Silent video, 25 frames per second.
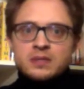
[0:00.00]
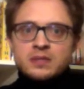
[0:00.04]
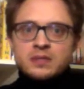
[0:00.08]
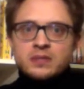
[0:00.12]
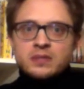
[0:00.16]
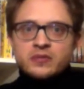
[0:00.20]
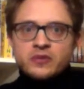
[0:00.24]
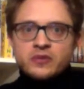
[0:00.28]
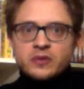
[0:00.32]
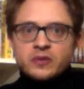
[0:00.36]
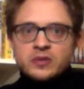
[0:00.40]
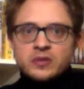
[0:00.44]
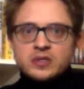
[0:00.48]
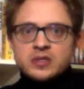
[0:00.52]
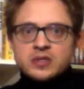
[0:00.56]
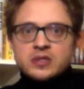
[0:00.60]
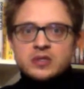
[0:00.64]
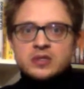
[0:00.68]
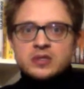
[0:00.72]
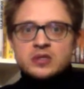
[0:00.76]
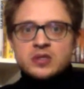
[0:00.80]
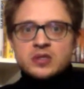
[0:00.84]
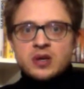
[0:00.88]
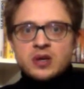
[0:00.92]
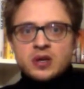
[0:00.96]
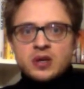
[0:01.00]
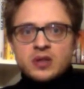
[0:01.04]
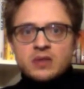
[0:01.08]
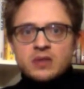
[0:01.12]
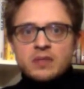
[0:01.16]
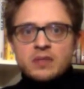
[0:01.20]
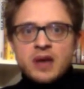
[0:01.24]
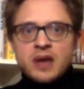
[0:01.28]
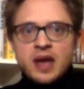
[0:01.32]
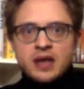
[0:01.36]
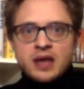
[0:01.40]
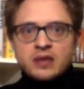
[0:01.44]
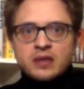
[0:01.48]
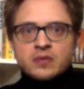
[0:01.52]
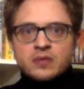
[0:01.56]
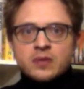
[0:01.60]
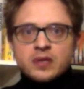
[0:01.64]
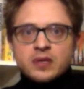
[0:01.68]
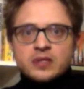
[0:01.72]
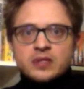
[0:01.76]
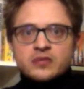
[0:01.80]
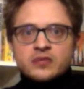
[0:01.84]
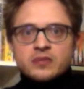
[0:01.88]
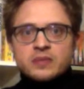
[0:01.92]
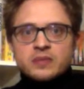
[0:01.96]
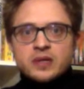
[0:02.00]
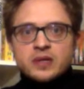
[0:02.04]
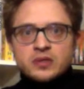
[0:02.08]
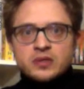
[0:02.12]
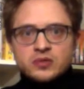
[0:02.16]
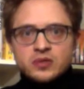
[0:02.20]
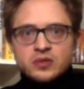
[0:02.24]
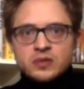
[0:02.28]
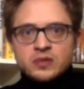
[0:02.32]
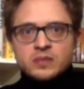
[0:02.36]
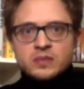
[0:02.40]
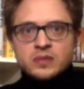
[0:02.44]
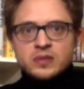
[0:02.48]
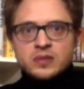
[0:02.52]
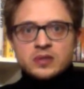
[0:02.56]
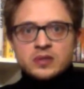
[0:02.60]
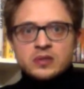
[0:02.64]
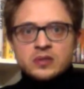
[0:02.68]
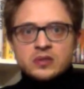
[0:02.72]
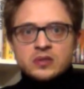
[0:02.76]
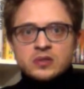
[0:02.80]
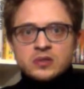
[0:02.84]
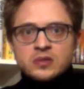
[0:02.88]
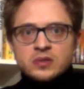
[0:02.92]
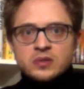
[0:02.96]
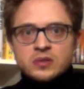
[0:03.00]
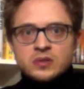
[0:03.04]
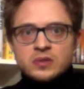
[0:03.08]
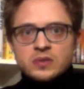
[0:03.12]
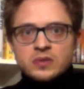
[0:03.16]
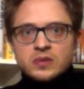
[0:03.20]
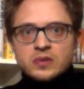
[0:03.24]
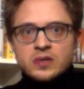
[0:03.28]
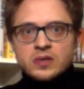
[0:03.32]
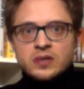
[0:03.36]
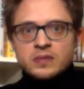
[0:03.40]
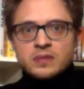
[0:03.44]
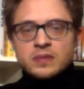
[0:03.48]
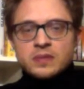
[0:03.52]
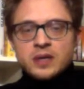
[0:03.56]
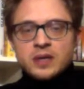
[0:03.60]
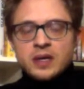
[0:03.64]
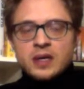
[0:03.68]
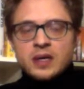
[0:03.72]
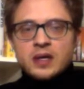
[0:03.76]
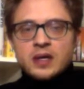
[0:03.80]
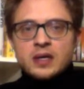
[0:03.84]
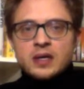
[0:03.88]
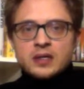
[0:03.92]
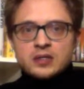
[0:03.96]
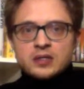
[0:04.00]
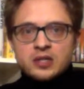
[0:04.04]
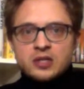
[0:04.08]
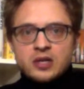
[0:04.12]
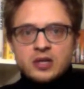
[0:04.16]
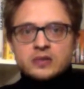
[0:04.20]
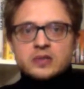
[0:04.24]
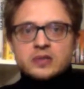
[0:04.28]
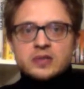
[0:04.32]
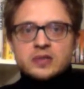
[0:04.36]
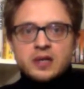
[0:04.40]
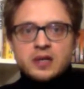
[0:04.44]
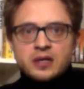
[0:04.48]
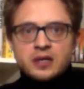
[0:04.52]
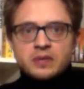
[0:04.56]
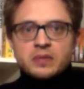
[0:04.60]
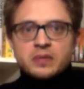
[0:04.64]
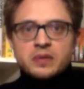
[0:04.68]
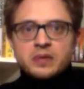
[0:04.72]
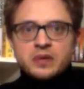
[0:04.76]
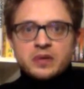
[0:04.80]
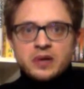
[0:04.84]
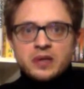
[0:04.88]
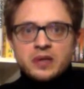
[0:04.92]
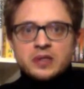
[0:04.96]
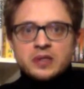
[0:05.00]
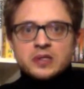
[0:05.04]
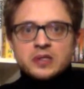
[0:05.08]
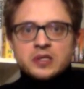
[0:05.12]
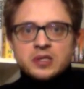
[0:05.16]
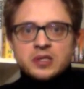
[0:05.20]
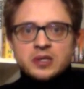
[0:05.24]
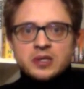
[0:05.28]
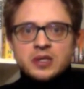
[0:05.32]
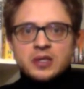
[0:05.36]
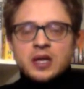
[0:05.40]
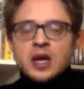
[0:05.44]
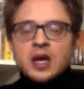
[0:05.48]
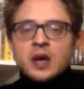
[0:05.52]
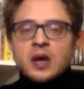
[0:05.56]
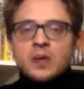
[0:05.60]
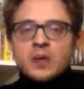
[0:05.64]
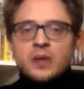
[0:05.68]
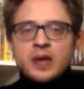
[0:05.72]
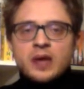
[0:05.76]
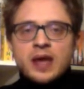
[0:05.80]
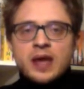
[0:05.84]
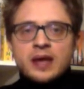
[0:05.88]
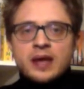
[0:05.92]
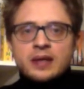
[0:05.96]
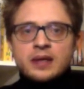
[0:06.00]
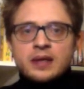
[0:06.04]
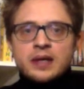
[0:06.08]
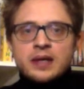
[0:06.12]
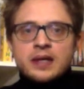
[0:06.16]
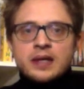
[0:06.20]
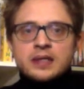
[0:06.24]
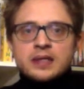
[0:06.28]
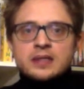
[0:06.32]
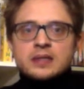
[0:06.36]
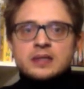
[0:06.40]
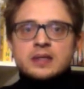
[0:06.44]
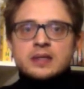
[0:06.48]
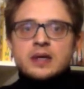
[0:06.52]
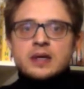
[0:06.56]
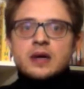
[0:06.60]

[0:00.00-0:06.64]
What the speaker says: focuses on the pathways from maltreatment to childhood psychopathology. We analyzed